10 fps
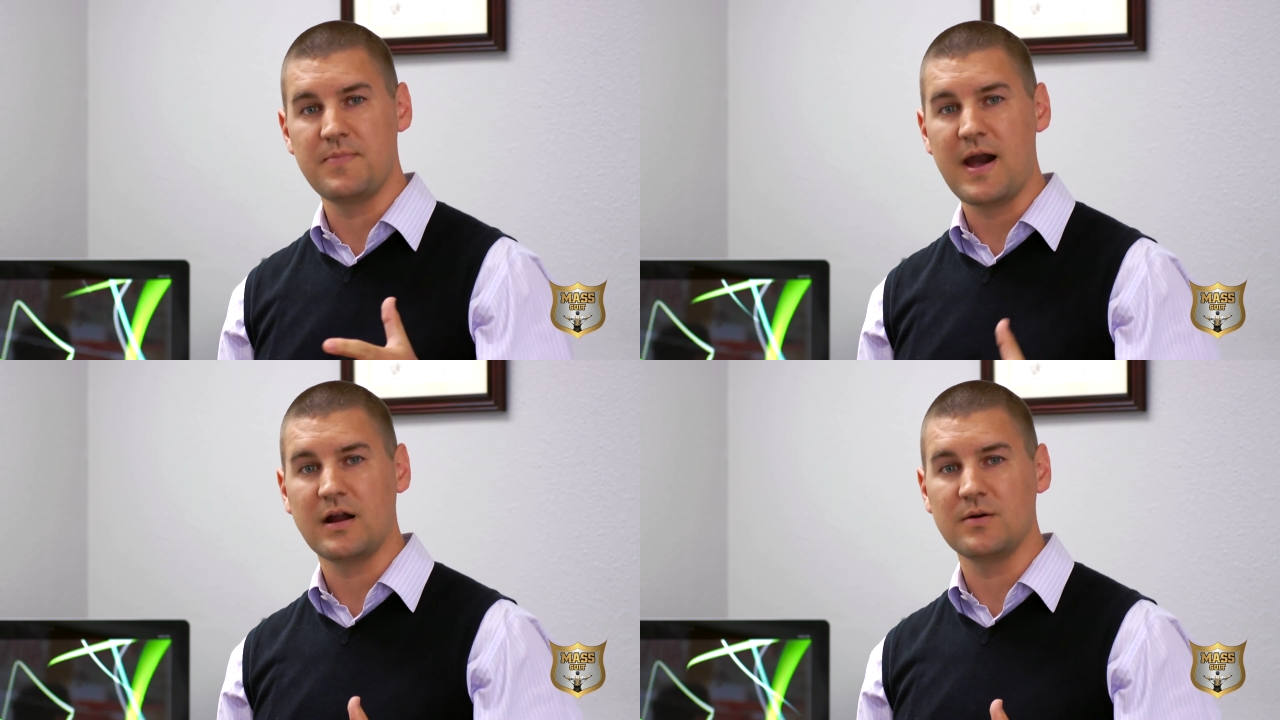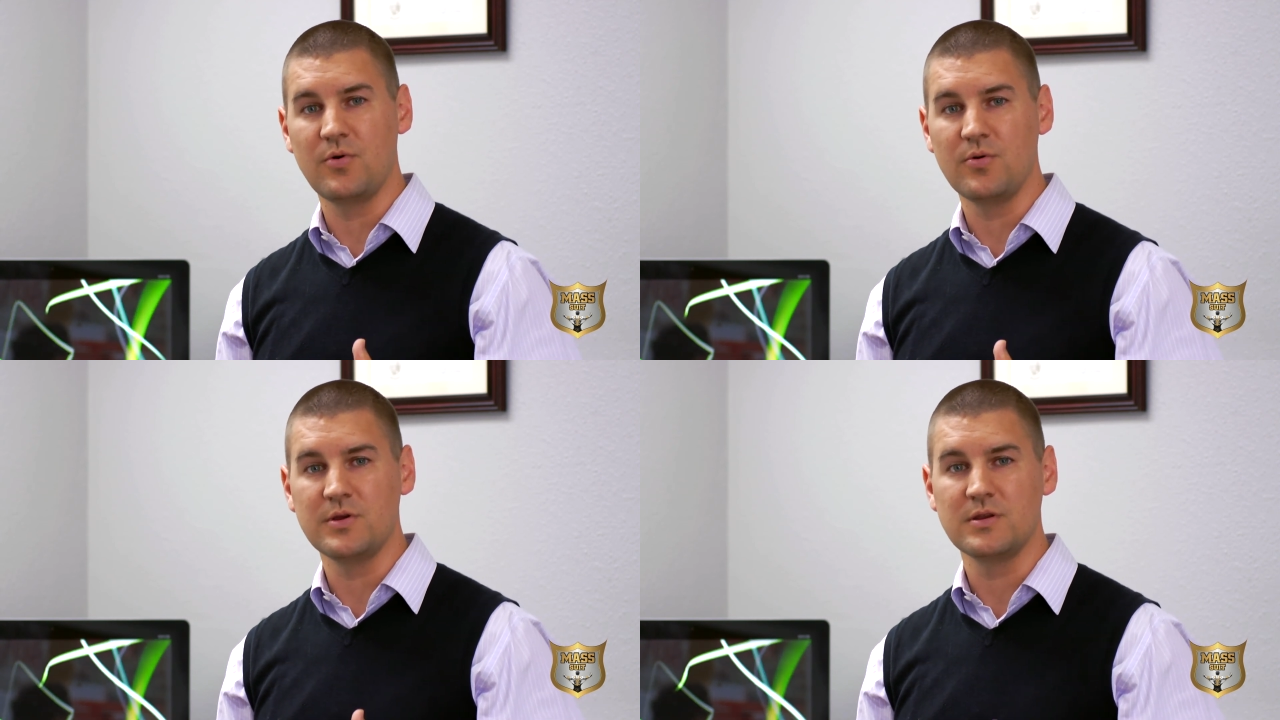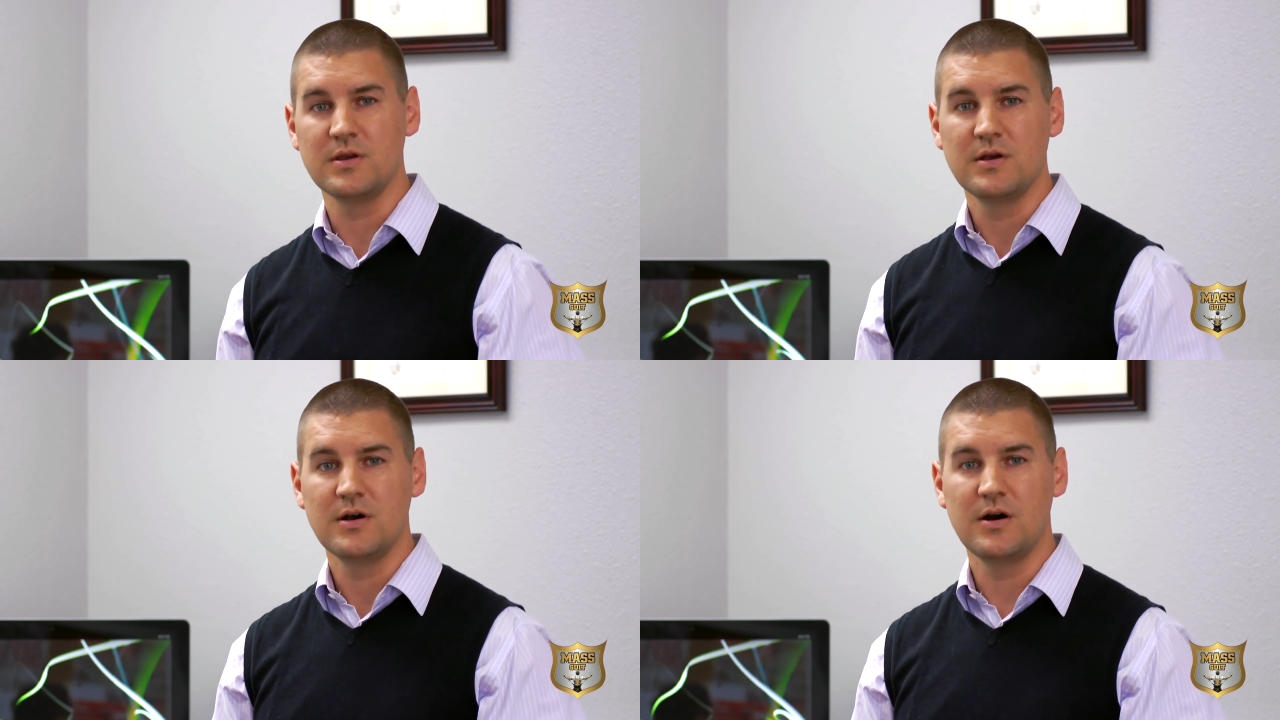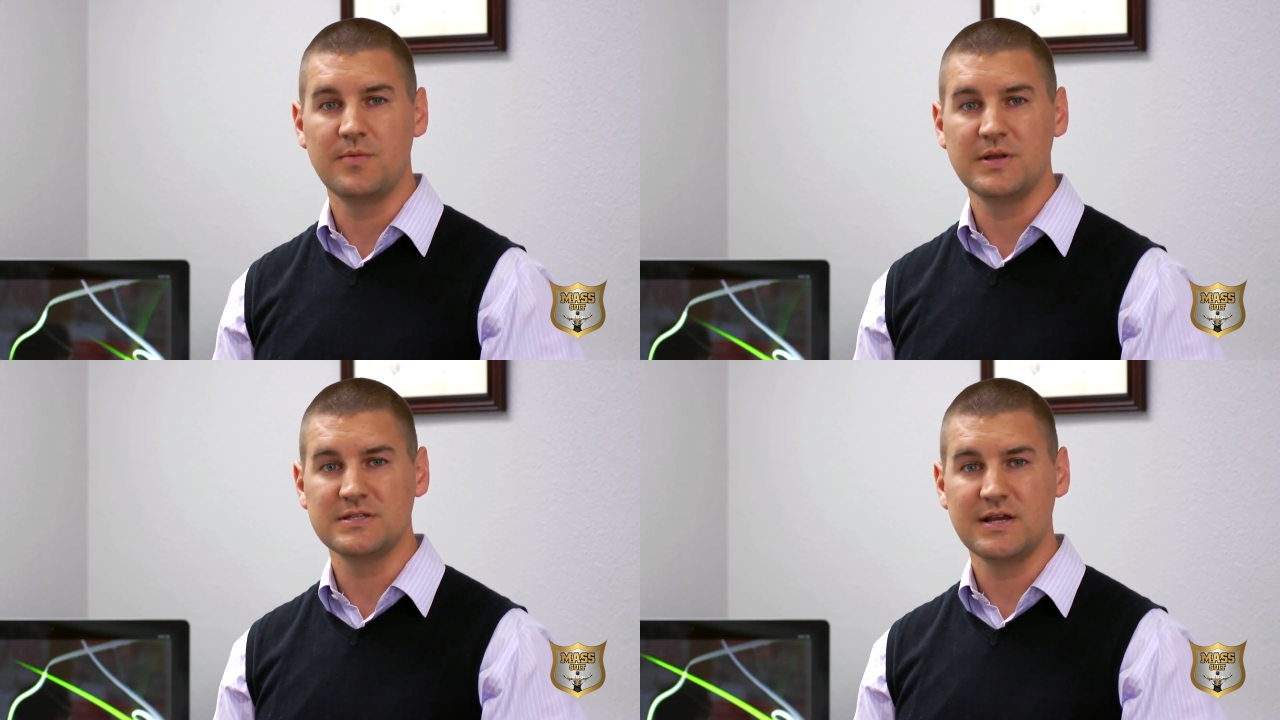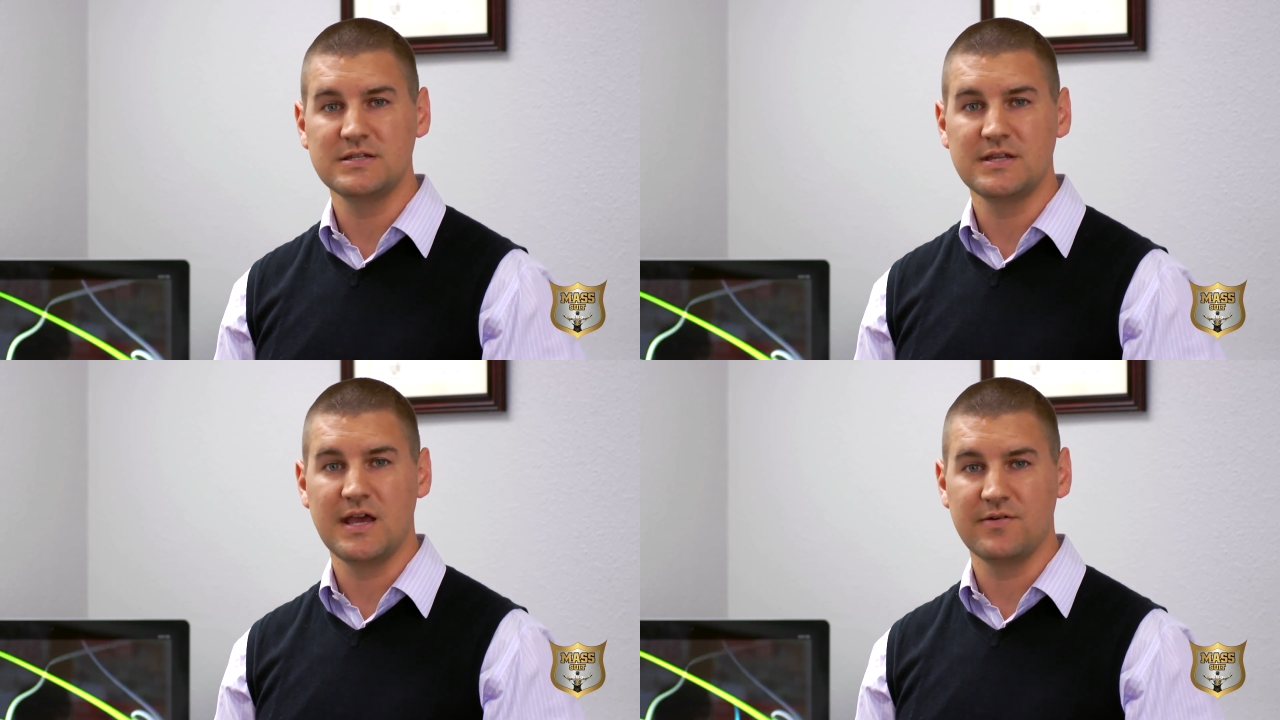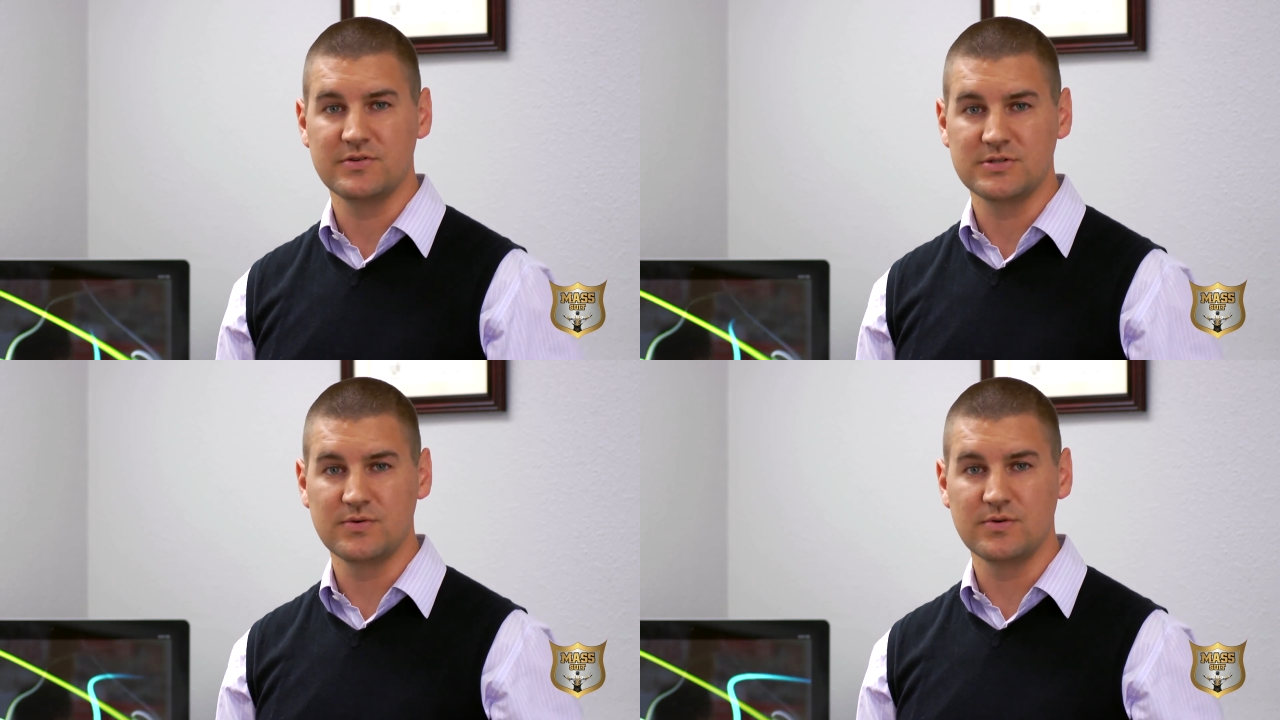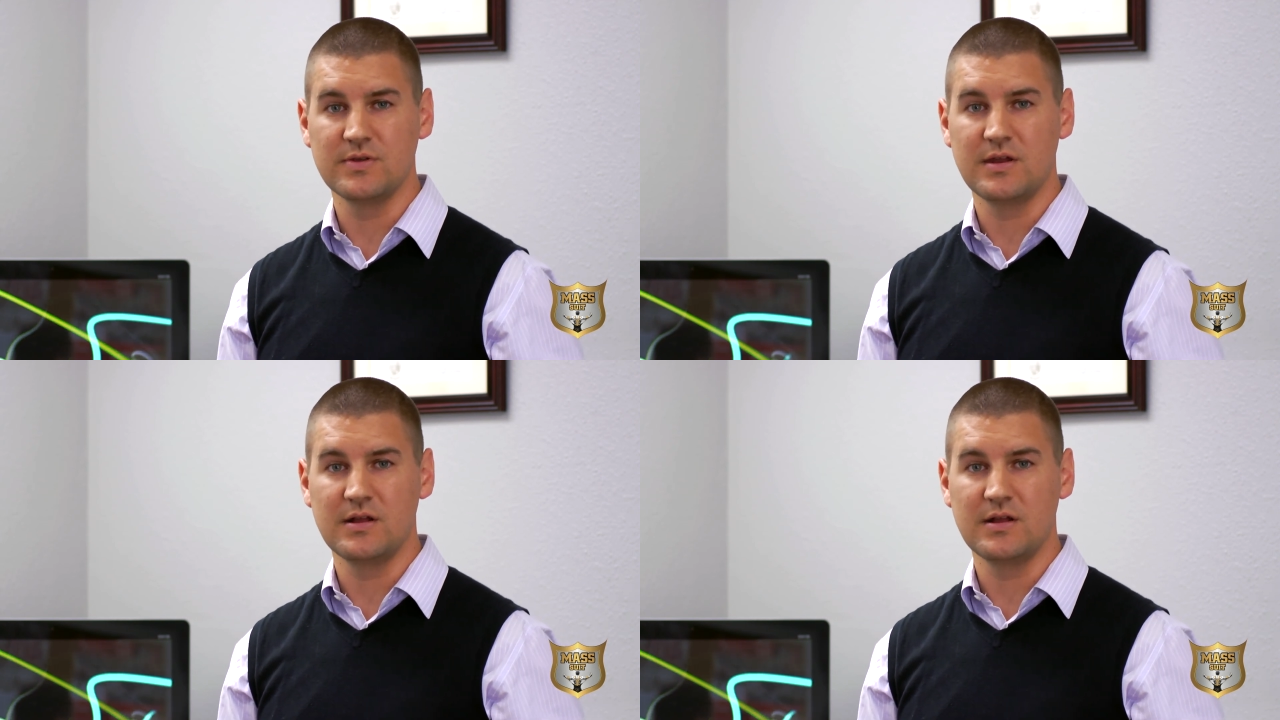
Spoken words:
back a moment, it's nice to have a tool that